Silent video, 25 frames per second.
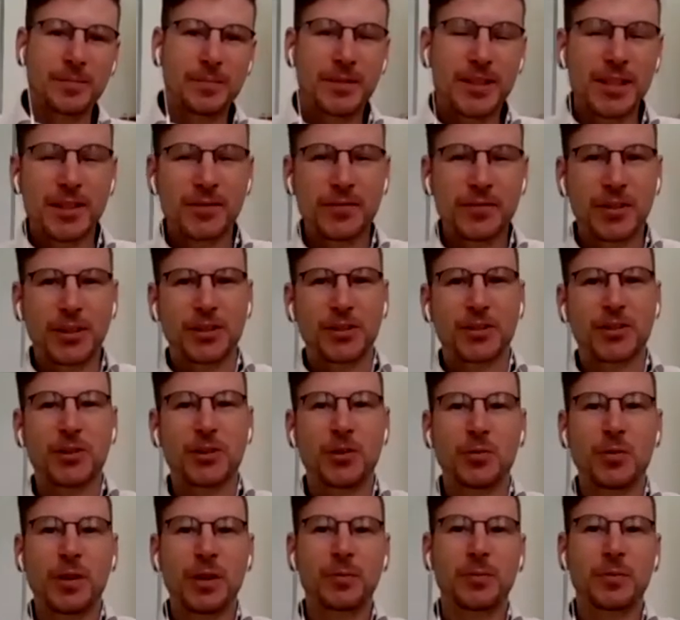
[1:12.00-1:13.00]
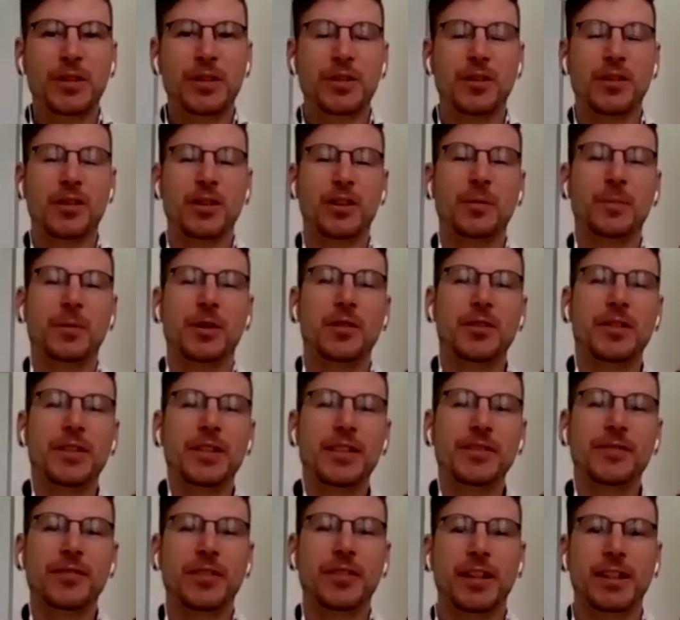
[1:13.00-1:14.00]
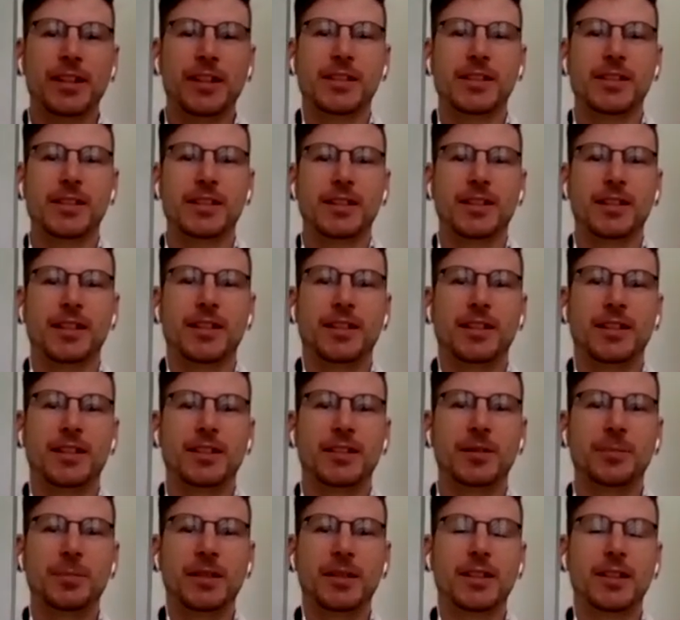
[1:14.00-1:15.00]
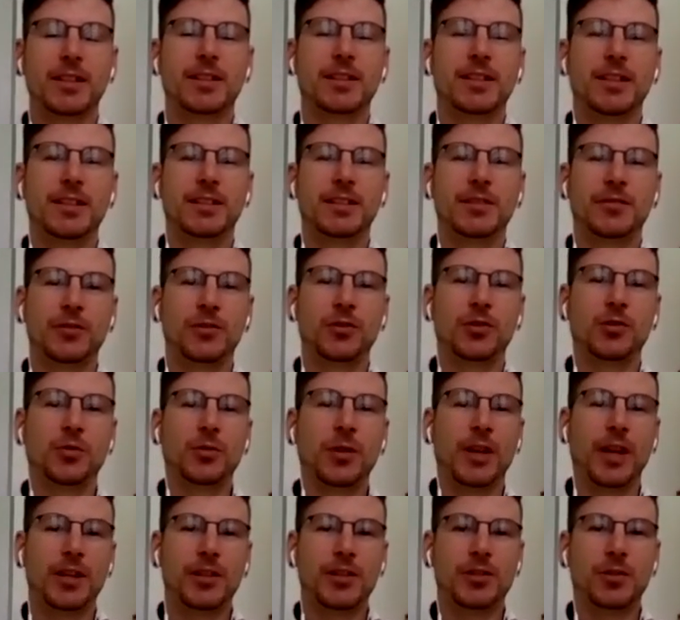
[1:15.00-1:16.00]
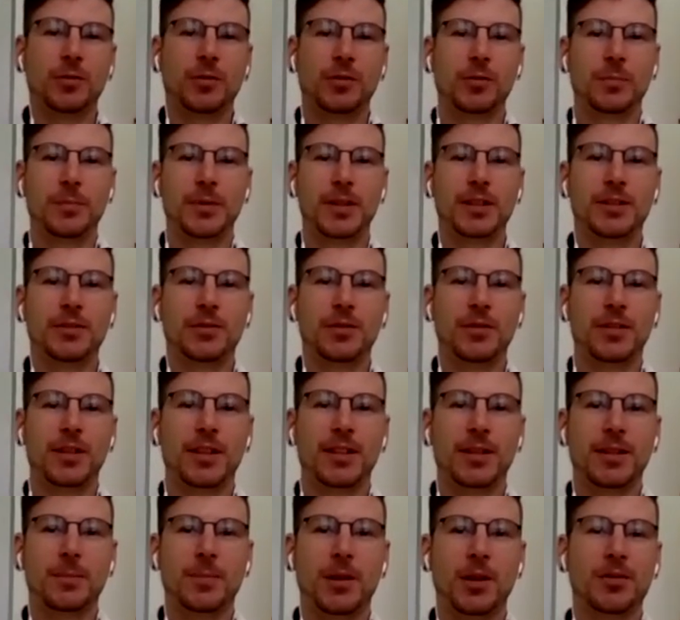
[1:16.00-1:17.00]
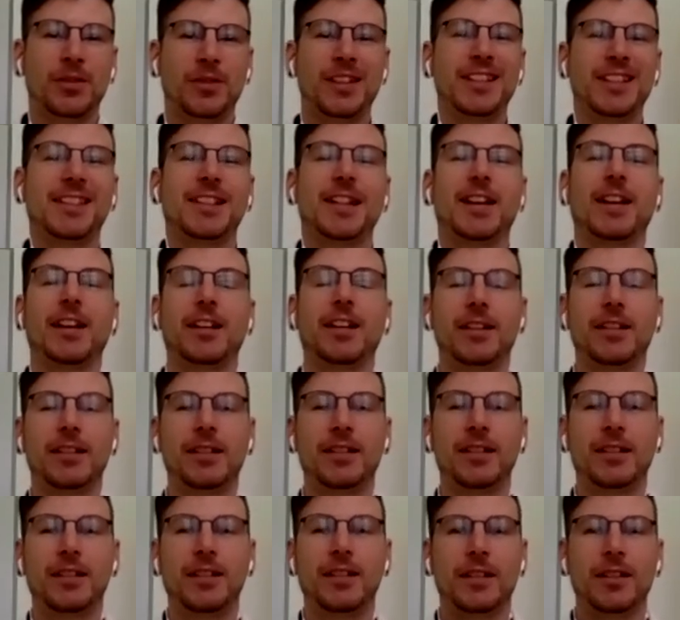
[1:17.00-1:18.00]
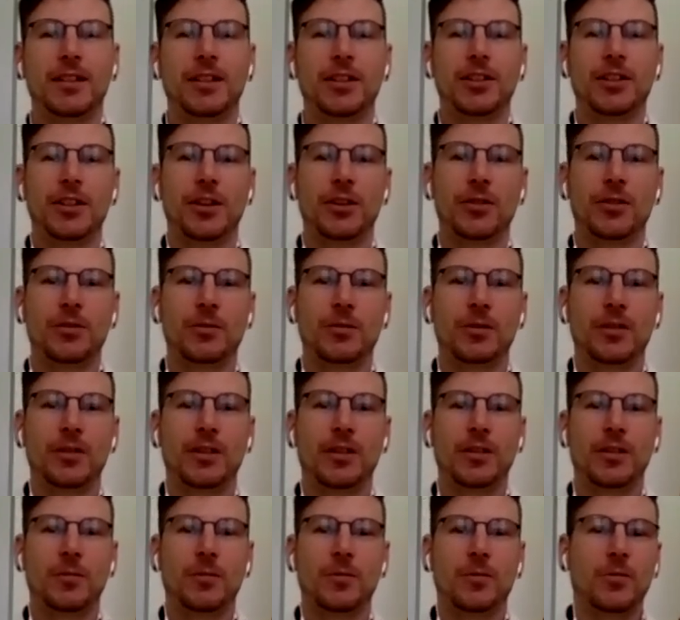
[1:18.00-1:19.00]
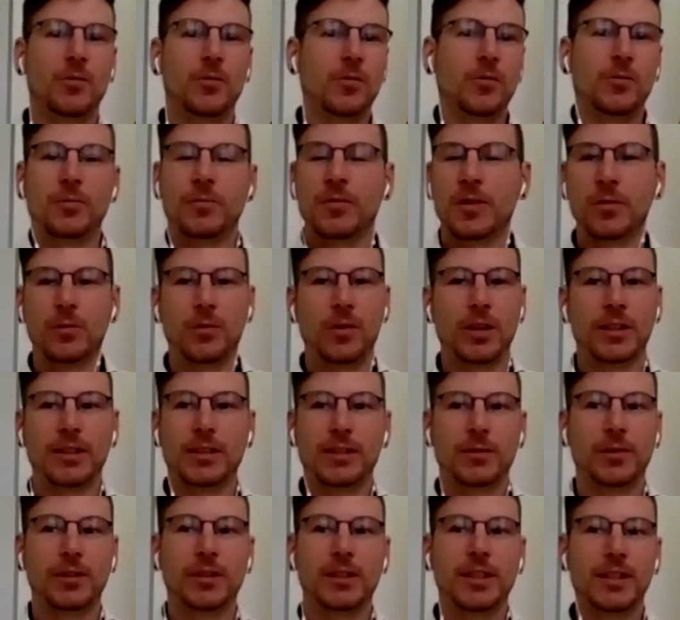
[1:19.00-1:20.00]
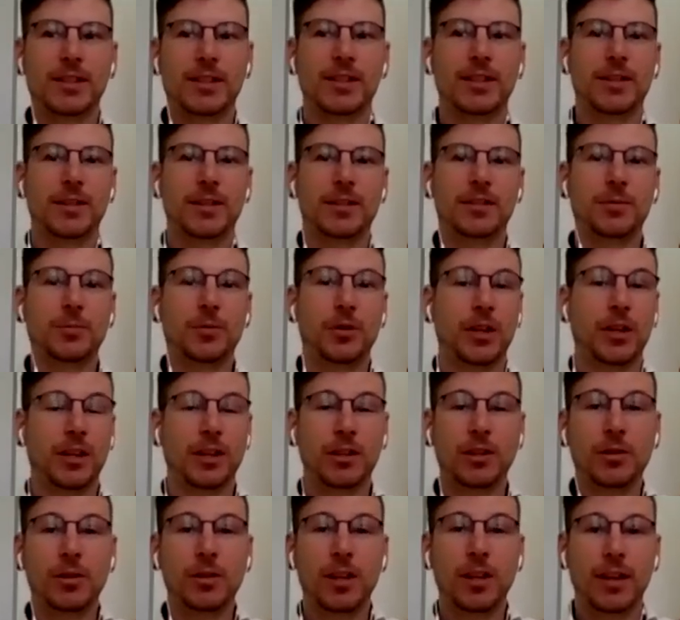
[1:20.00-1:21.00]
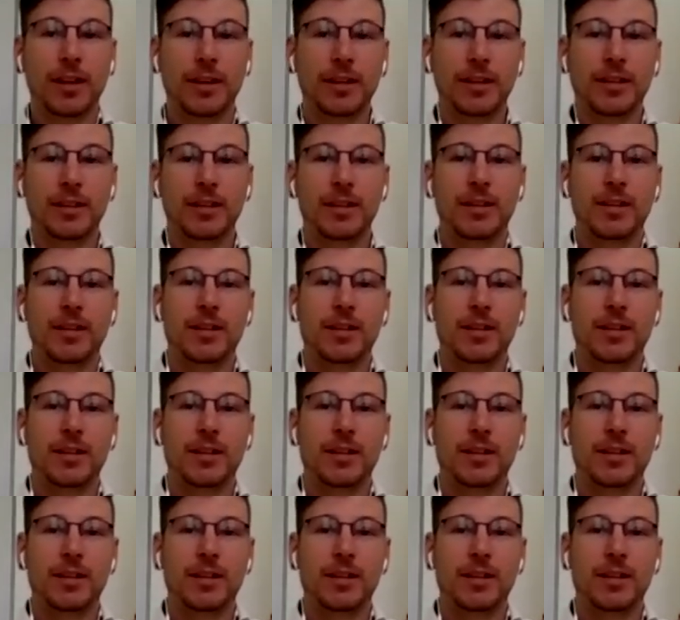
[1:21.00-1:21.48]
Defect, when we talk about defects, typically the first reaction would be to think about design. What does the product look like?